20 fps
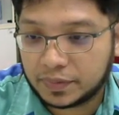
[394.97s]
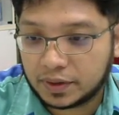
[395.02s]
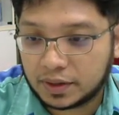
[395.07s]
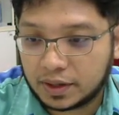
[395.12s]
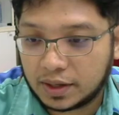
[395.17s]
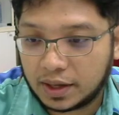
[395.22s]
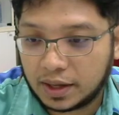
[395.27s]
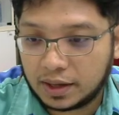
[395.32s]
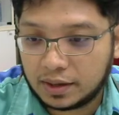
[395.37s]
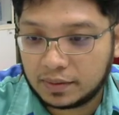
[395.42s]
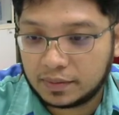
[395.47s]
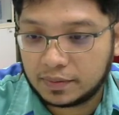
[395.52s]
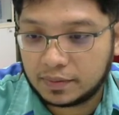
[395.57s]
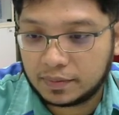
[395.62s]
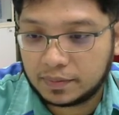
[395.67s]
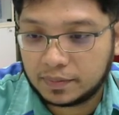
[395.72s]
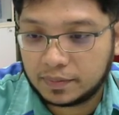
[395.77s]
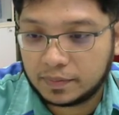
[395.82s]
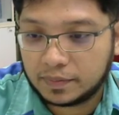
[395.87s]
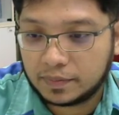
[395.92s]
Okay,
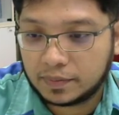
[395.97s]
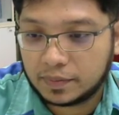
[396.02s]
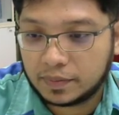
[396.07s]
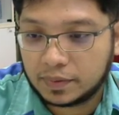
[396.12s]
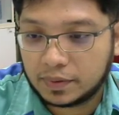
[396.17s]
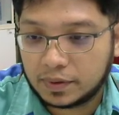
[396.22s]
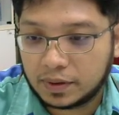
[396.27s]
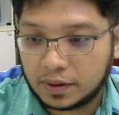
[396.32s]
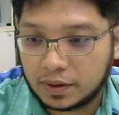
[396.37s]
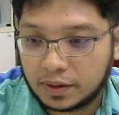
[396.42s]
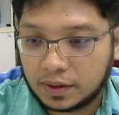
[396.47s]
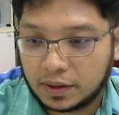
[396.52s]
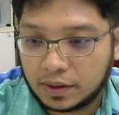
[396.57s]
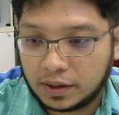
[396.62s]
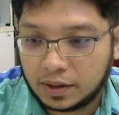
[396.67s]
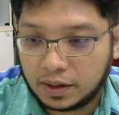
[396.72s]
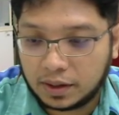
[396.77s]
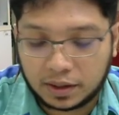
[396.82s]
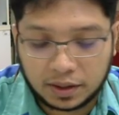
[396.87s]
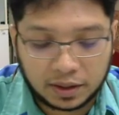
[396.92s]

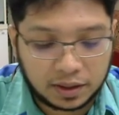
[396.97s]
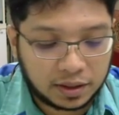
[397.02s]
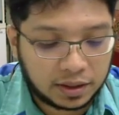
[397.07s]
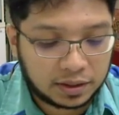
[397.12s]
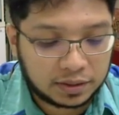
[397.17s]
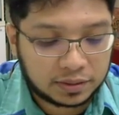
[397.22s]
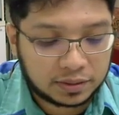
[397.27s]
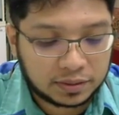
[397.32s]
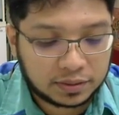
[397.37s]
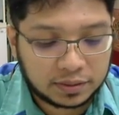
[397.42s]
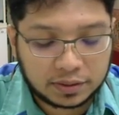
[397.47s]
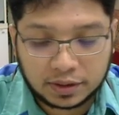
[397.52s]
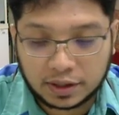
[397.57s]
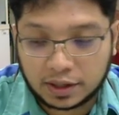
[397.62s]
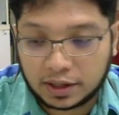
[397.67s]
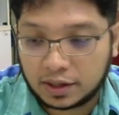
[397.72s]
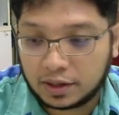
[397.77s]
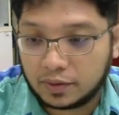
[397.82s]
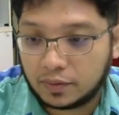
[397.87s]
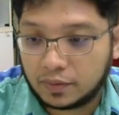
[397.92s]
and let's
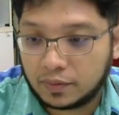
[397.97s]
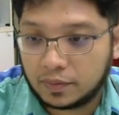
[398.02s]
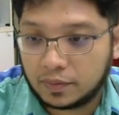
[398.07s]
see.